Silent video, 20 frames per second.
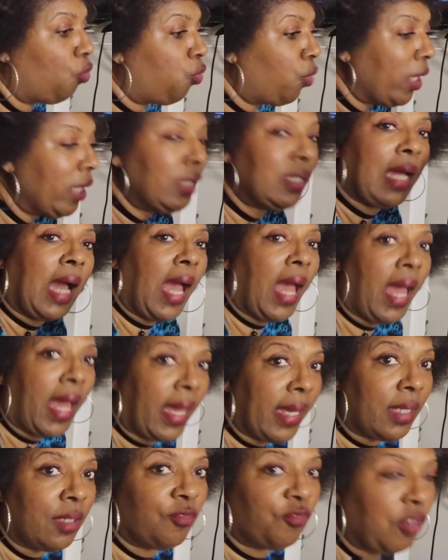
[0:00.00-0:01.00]
We
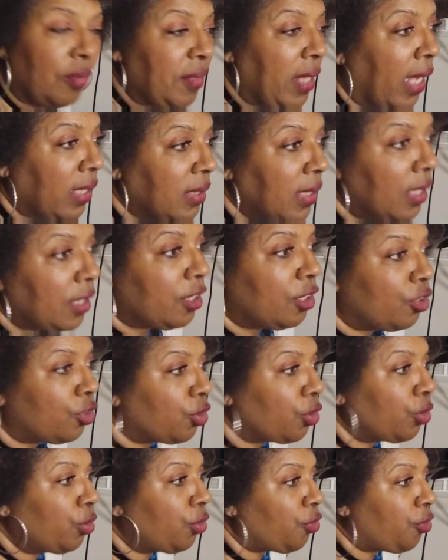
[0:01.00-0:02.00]
die from not telling the
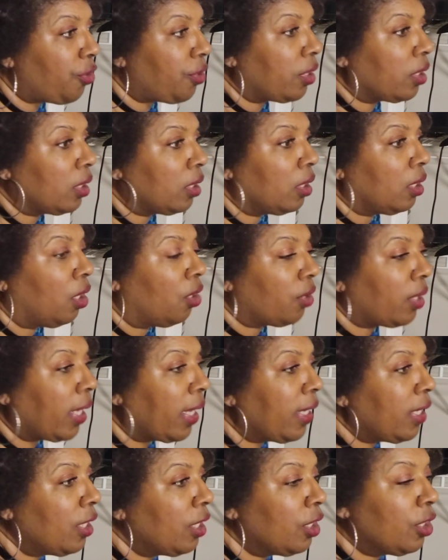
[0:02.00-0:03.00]
truth.
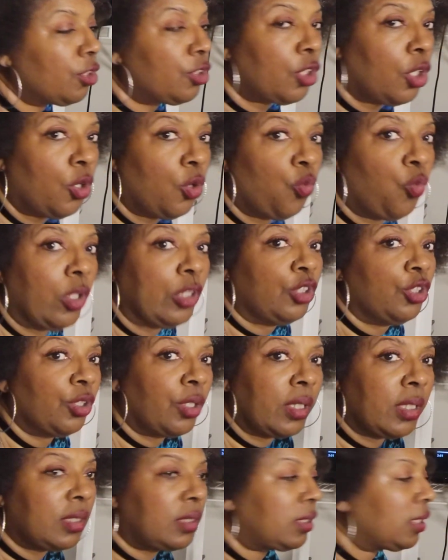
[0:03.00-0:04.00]
Okay, so what you're
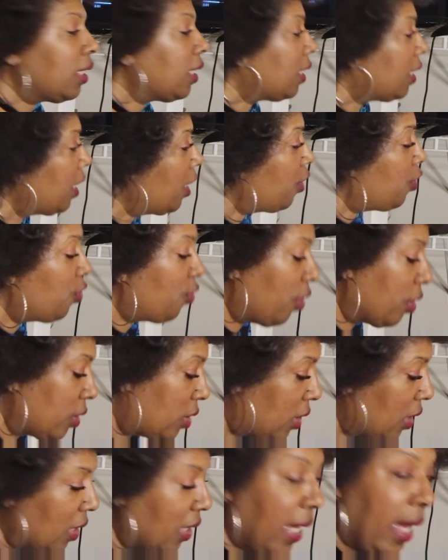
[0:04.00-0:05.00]
going to see in here, you're going
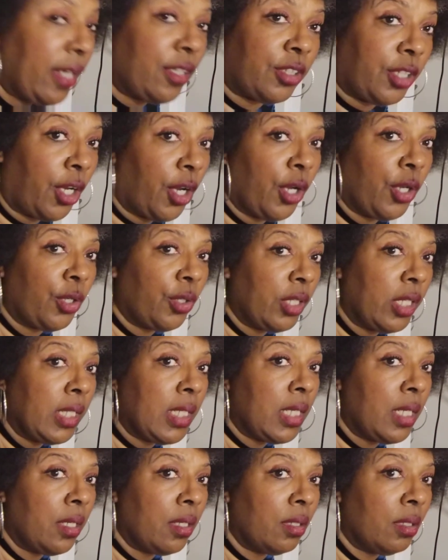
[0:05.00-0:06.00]
to see Nat Turner in
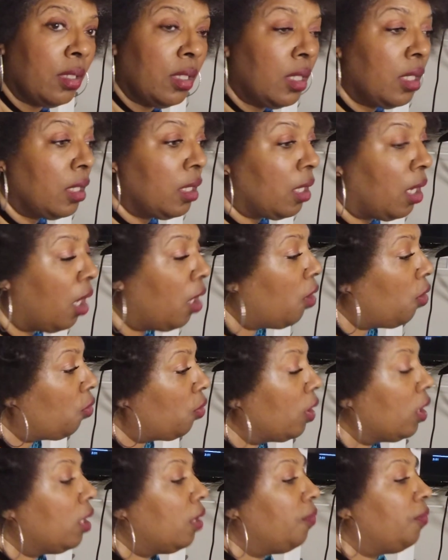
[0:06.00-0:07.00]
here.
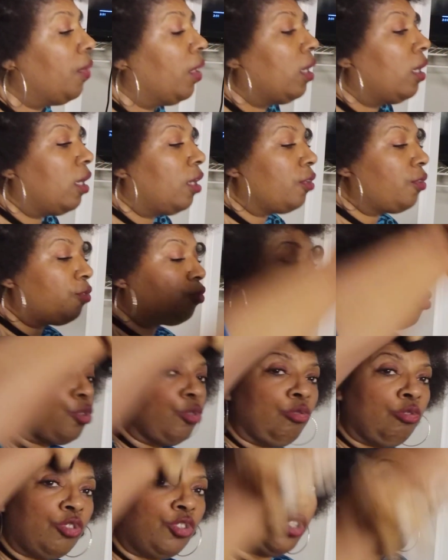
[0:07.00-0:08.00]
Oh, uh,
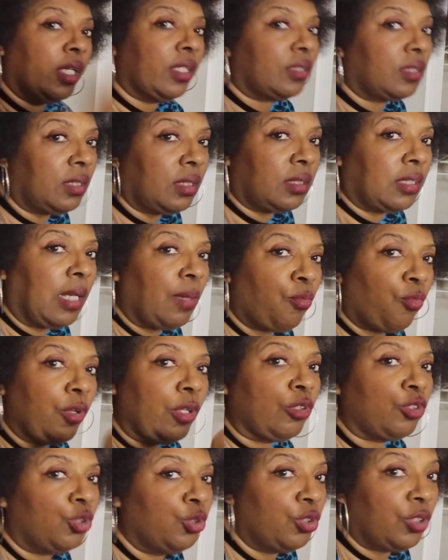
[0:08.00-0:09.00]
True Justice. I'm
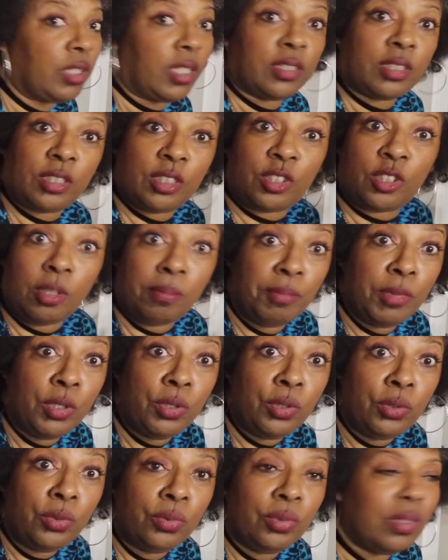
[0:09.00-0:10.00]
real True Justice. The
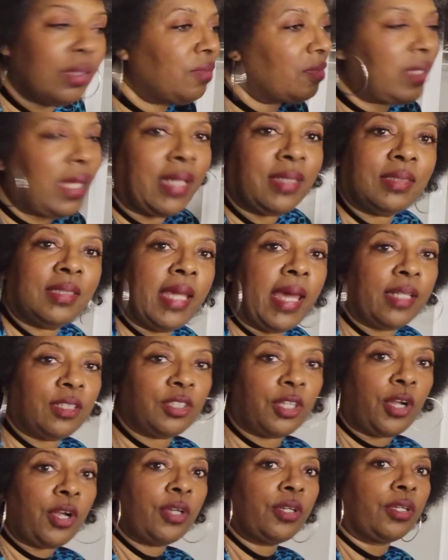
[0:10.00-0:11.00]
Moon, that's Nat
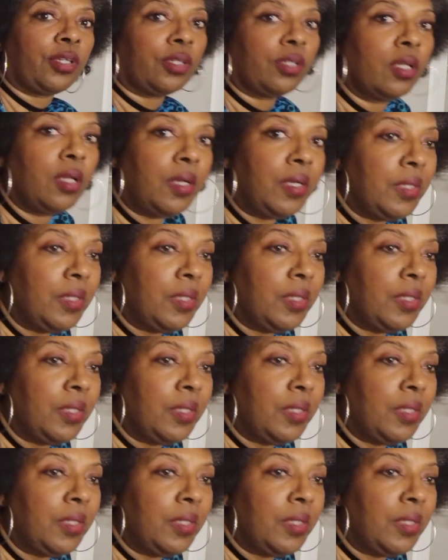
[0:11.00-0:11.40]
Turner.